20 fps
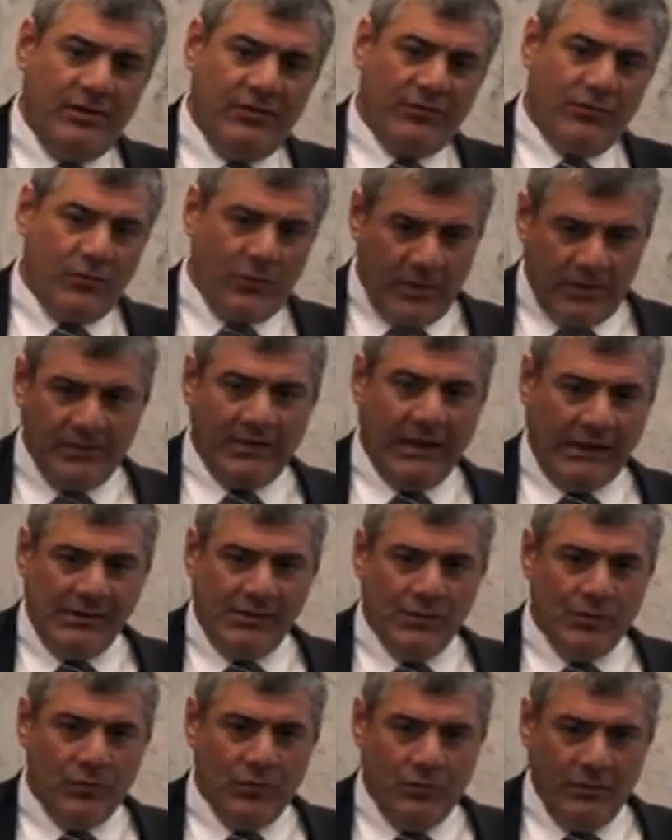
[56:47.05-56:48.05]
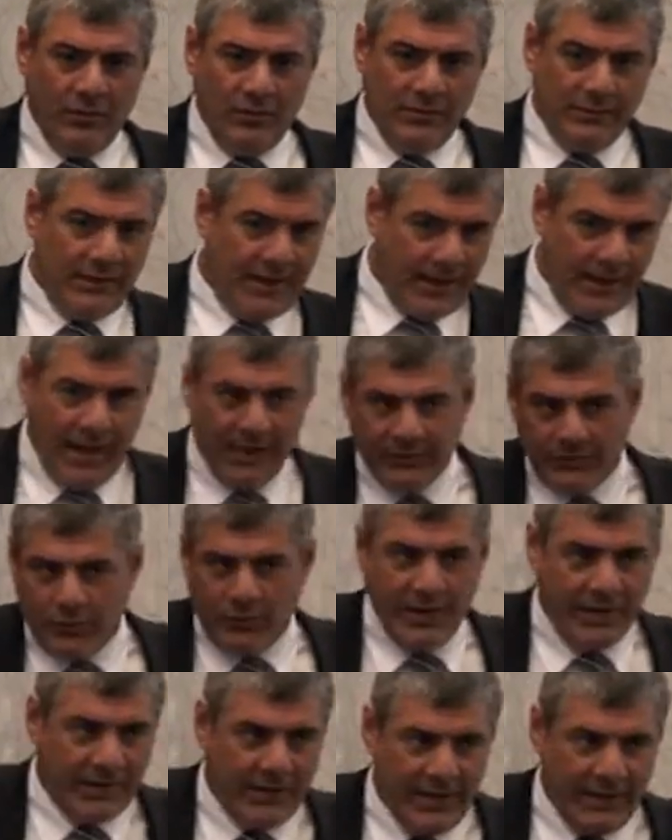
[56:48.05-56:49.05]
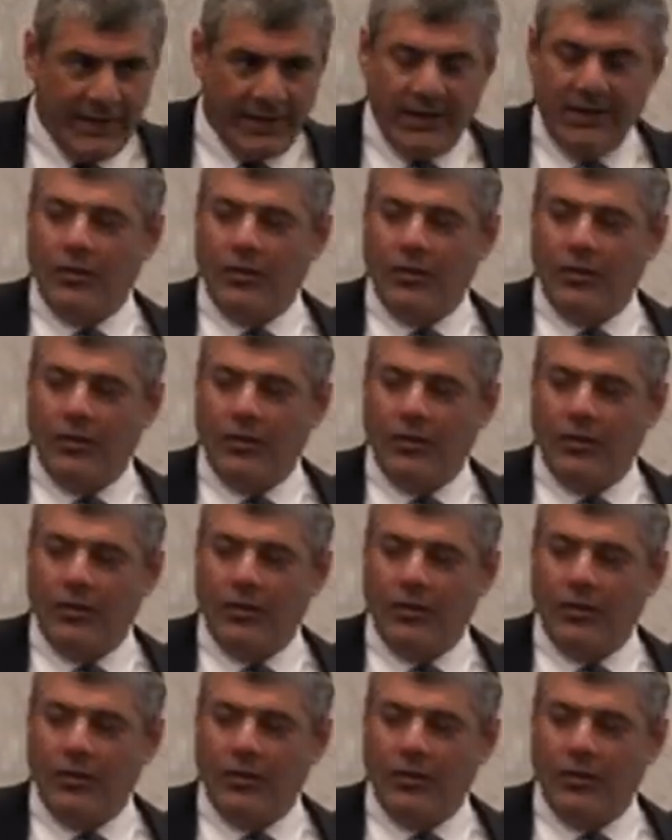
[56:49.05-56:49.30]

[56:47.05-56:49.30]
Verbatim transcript: So what they do, they run quickly,